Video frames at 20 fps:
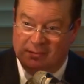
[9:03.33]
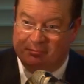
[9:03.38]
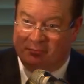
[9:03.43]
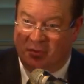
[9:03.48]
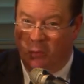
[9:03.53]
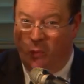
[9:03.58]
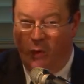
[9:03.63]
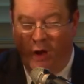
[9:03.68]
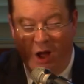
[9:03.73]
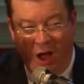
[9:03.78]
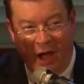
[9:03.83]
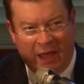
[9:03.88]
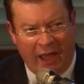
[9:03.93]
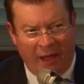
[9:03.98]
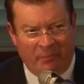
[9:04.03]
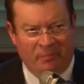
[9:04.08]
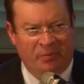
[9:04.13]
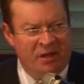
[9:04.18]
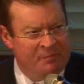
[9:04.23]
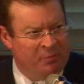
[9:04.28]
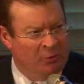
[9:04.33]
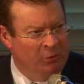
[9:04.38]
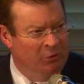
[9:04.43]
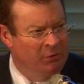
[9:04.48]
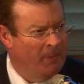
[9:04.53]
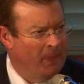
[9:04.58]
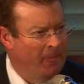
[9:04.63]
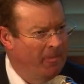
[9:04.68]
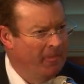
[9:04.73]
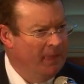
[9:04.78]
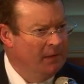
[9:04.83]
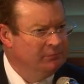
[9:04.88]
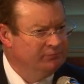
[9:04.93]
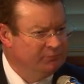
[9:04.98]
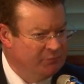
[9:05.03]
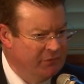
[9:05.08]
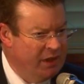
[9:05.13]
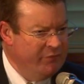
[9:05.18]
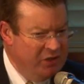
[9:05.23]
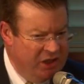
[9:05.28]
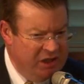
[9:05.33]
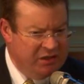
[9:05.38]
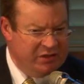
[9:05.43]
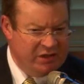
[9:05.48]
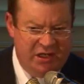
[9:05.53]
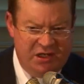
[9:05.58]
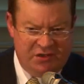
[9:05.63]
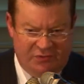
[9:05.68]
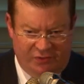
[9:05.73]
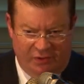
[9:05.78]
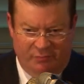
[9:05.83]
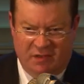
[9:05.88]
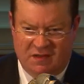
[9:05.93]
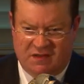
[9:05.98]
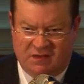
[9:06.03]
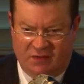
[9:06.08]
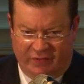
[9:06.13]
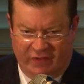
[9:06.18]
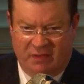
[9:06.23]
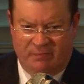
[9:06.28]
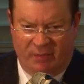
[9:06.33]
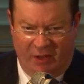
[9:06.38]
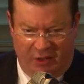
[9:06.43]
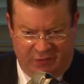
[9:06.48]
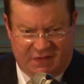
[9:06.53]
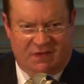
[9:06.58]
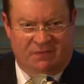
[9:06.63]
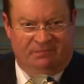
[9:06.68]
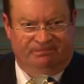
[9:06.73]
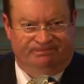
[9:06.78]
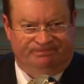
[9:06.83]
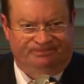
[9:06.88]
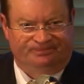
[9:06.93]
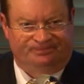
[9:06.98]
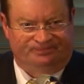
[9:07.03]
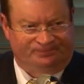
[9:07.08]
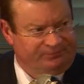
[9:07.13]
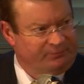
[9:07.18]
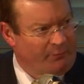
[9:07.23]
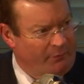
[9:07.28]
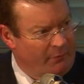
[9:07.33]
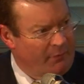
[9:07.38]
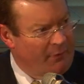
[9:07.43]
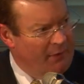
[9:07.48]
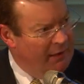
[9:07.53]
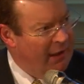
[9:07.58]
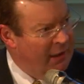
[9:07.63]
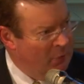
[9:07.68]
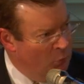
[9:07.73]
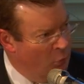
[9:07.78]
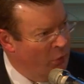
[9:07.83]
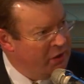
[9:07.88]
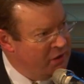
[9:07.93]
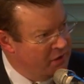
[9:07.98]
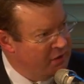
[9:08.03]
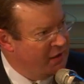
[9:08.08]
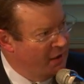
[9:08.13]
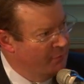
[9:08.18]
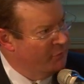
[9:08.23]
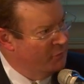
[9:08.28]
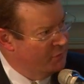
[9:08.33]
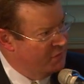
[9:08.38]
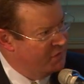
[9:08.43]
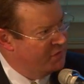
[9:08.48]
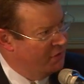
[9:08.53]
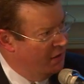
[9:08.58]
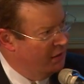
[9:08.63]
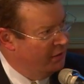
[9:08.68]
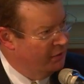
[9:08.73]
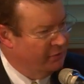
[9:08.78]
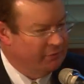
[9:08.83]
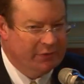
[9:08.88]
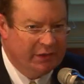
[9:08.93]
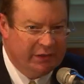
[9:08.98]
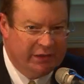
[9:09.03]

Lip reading: but why are people giving Indonesia a miss on their boats and wanting to come to Australia?